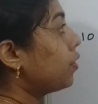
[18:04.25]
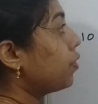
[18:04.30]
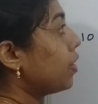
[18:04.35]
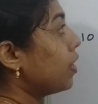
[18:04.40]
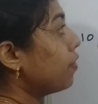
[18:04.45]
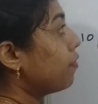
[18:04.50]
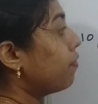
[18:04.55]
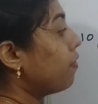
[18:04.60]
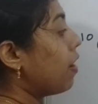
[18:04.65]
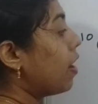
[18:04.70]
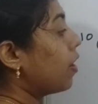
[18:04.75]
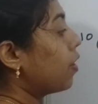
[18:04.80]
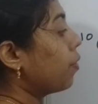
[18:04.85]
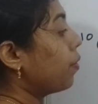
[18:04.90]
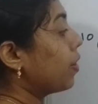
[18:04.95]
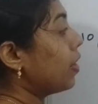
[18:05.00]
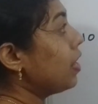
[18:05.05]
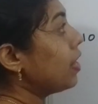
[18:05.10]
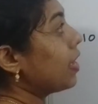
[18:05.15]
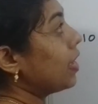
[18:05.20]
3
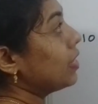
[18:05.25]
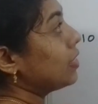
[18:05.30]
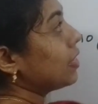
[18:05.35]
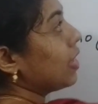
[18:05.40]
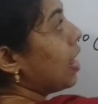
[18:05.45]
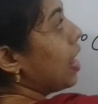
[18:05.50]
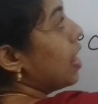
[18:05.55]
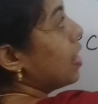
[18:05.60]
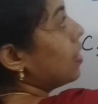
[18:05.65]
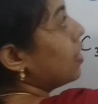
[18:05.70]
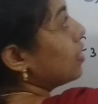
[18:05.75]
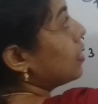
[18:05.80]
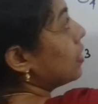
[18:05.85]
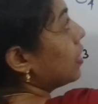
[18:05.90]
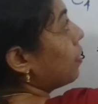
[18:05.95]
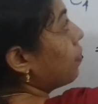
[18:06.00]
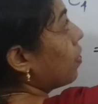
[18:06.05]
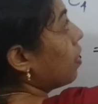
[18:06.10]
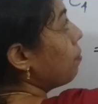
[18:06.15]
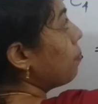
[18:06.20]
factorial gets added.
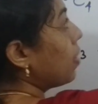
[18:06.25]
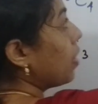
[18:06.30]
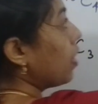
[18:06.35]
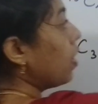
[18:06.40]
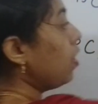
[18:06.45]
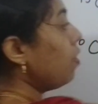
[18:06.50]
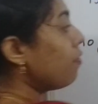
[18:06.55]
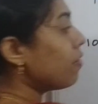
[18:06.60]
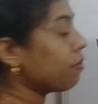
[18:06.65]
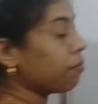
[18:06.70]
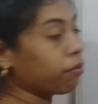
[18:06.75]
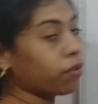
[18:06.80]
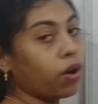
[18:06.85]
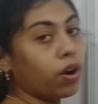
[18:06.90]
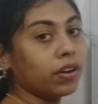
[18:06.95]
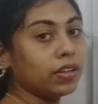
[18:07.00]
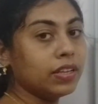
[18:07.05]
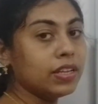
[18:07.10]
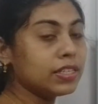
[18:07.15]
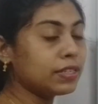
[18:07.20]
See, from here we
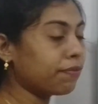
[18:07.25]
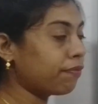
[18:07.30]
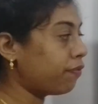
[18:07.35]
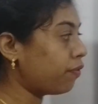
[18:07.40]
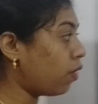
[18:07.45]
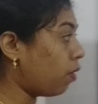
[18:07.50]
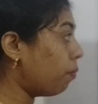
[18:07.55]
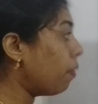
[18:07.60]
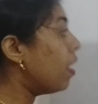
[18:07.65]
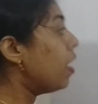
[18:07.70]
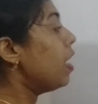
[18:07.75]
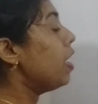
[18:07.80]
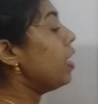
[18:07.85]
brought this form.